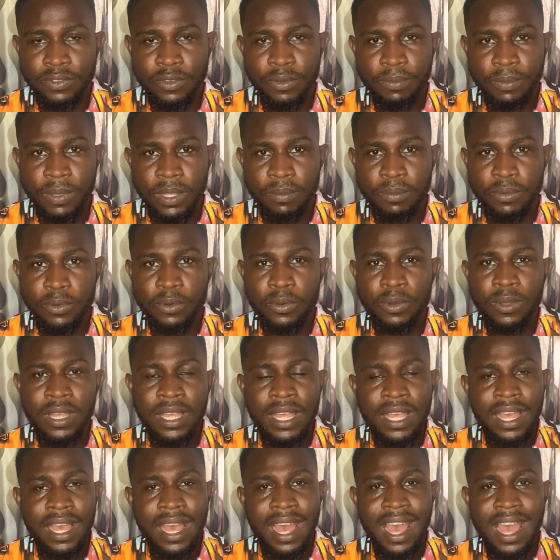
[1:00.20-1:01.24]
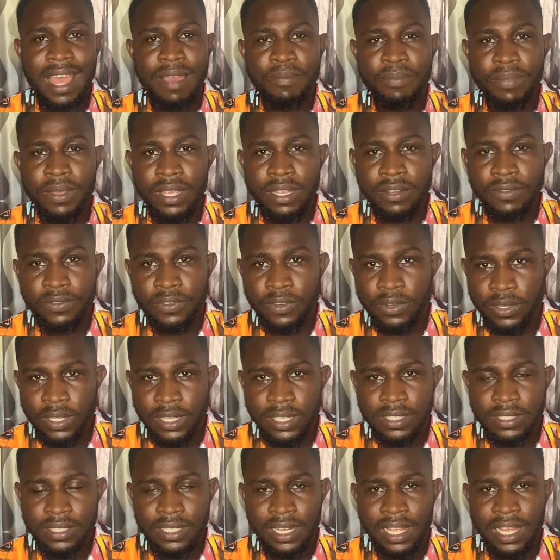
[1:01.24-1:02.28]
for people, I paid for
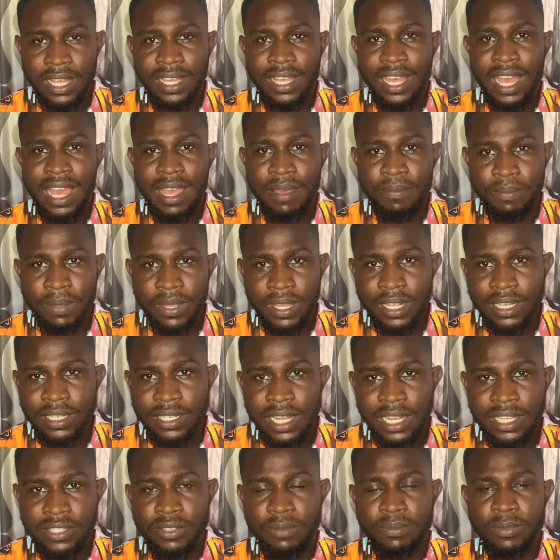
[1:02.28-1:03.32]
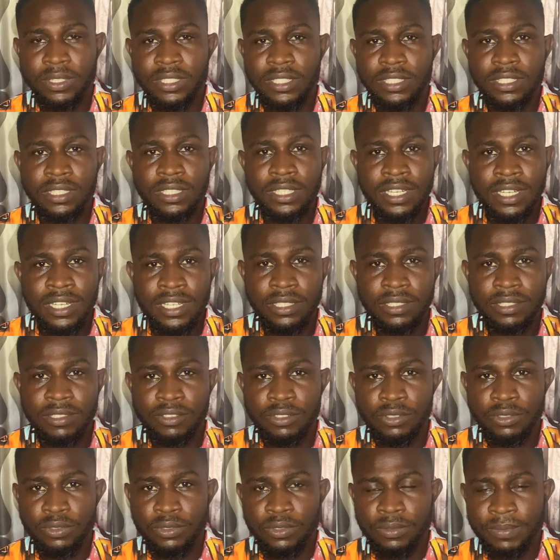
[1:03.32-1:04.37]
it. Like, I paid and somebody
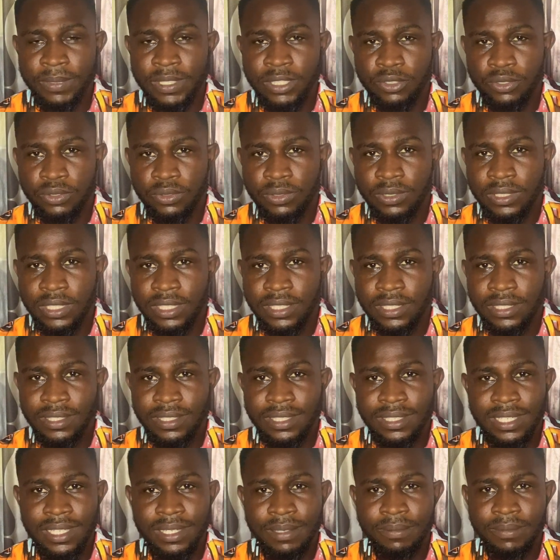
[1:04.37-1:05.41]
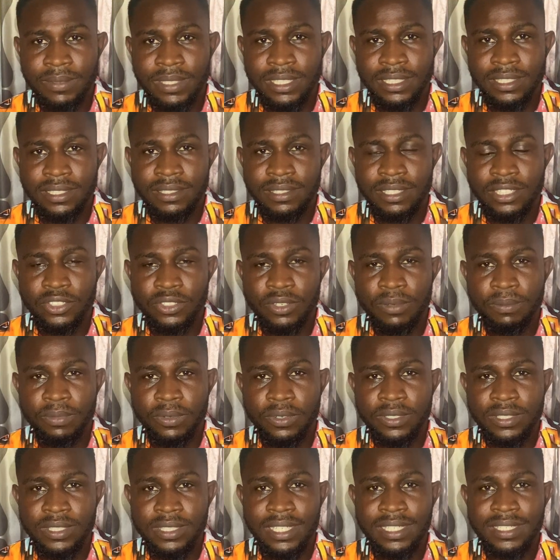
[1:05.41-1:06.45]
took me through the registration
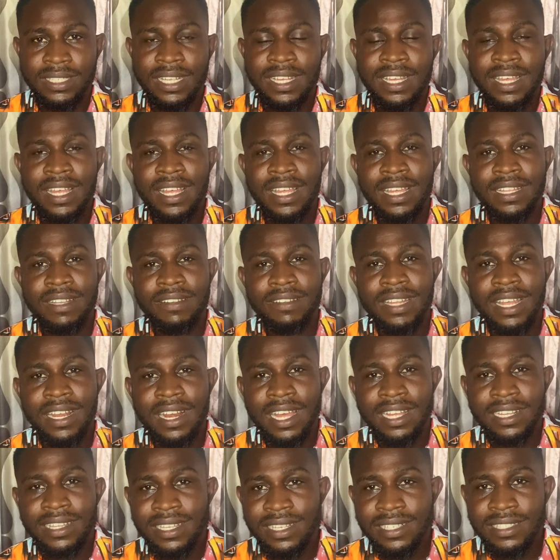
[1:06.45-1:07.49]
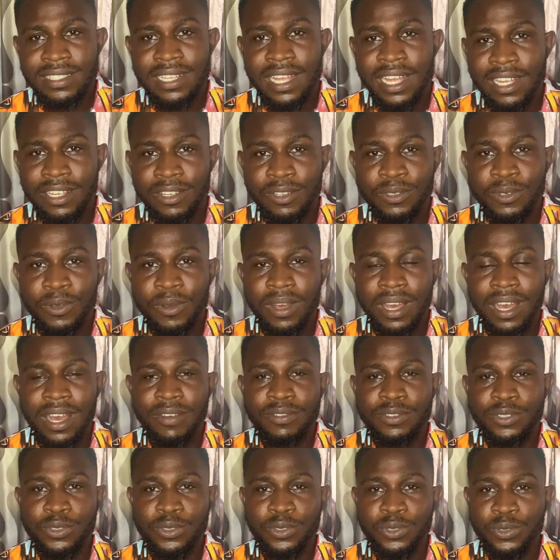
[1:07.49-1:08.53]
process. There are things that you don't have
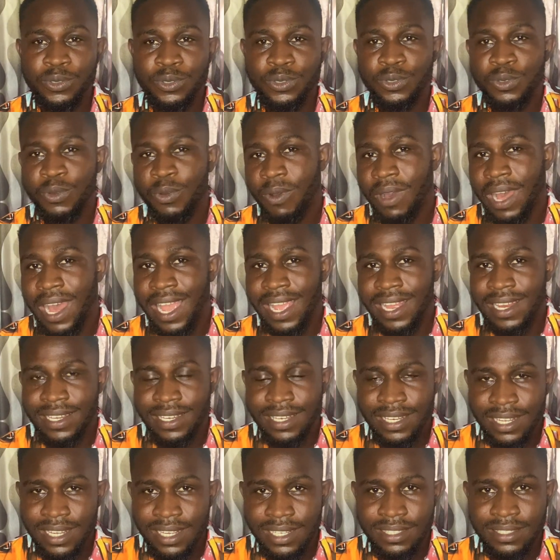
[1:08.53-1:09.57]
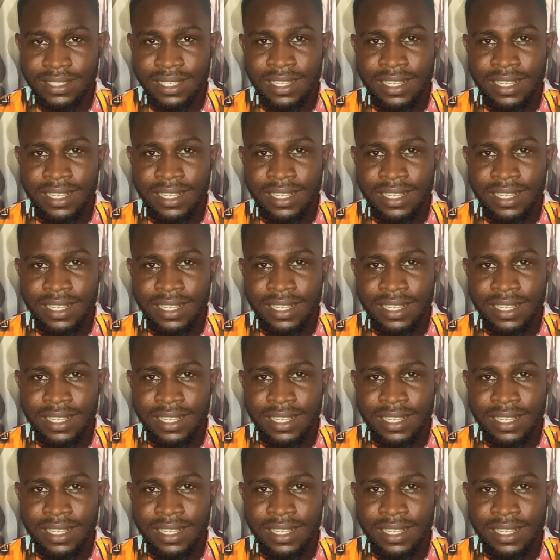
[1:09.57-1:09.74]
to use your ideas.